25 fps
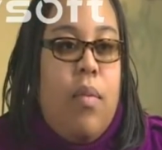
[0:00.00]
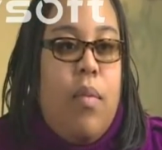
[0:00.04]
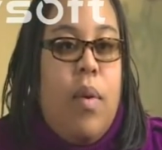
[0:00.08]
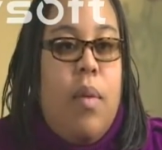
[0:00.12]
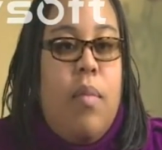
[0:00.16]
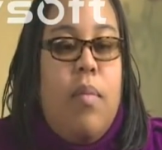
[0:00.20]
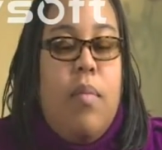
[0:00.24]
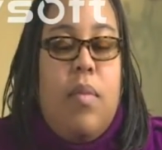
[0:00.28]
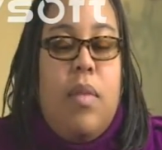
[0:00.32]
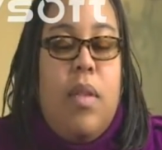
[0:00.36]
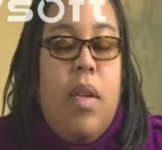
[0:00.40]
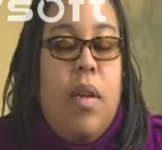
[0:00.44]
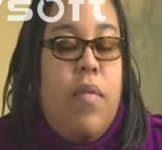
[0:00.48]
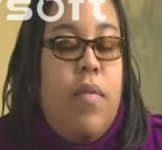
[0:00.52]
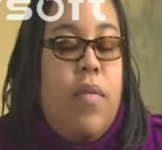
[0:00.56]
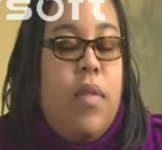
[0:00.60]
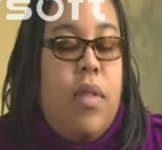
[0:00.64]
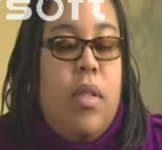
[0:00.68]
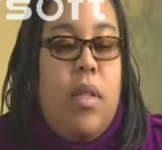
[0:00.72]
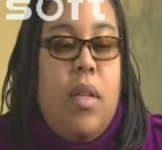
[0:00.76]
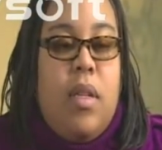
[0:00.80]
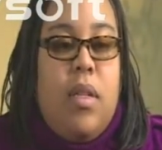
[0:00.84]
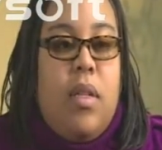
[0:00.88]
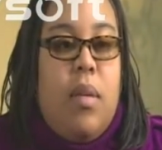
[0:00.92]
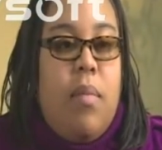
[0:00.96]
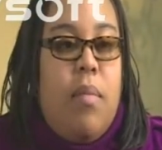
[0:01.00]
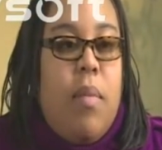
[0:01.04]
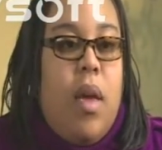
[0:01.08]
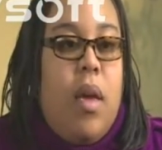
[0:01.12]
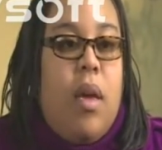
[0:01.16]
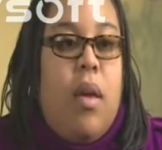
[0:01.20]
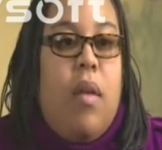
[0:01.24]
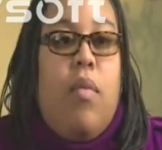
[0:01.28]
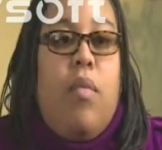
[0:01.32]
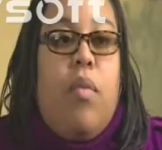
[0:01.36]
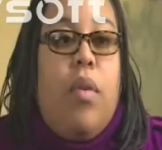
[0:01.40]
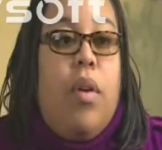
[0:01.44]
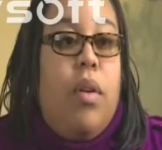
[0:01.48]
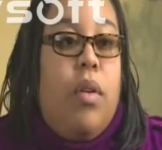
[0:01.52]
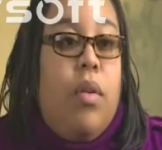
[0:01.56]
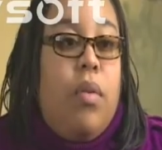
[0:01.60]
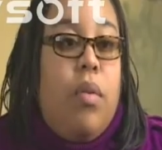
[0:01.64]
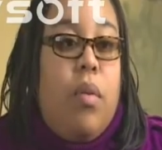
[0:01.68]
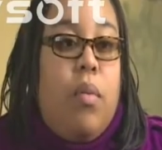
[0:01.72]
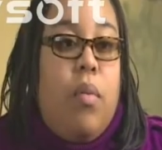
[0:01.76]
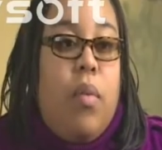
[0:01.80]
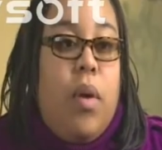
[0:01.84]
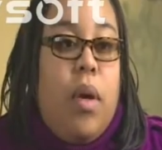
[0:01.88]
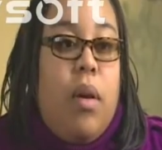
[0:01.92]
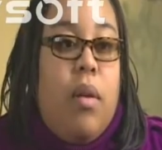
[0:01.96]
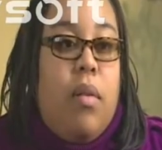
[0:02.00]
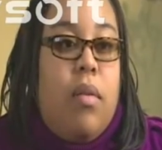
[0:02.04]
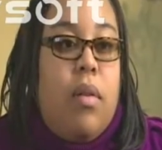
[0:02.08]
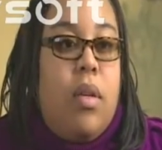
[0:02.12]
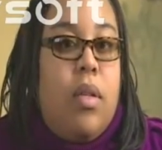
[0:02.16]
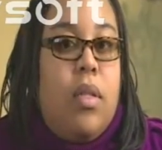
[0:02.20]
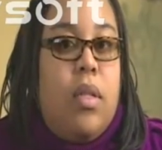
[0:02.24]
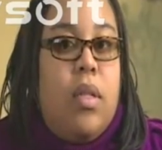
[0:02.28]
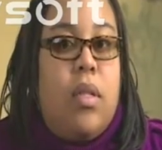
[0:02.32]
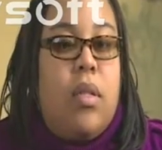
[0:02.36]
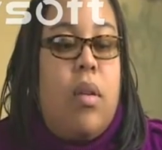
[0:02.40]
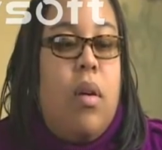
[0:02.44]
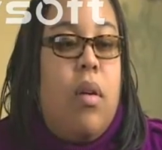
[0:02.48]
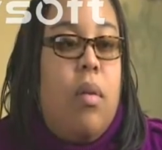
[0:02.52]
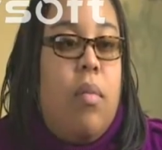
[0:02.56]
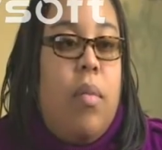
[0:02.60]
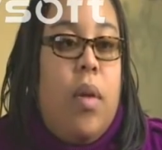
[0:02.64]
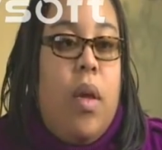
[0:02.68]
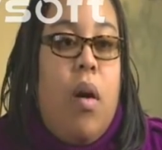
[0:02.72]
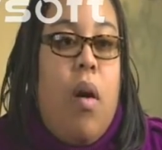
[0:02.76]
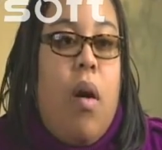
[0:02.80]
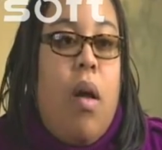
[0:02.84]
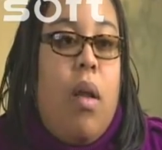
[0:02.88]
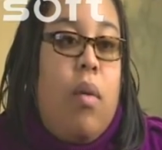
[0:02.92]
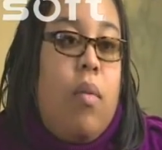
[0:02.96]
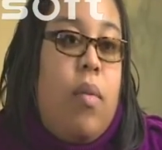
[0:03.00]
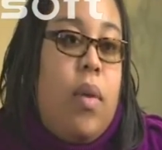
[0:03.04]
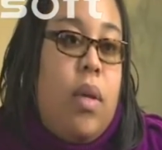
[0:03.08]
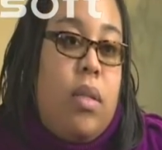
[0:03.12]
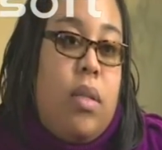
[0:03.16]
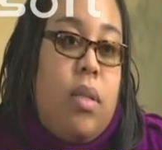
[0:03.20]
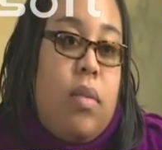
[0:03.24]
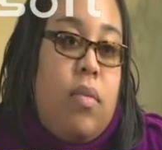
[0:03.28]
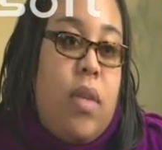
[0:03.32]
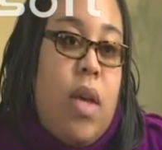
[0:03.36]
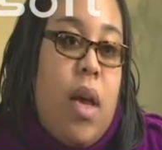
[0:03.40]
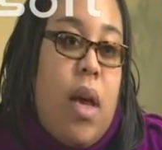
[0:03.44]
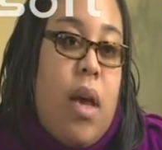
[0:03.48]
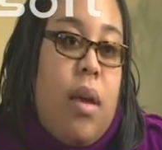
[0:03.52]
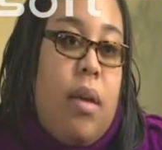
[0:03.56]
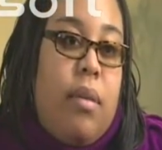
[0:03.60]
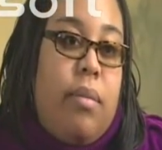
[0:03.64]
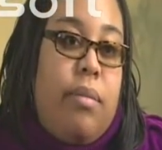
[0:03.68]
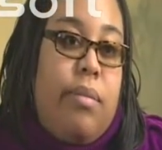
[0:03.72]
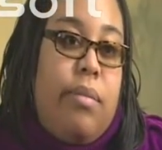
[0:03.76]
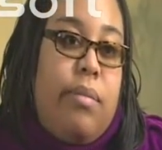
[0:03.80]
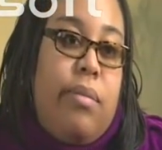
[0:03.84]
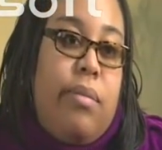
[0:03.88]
what difference does it make if we're doing well? Because it's going to be all a waste of time.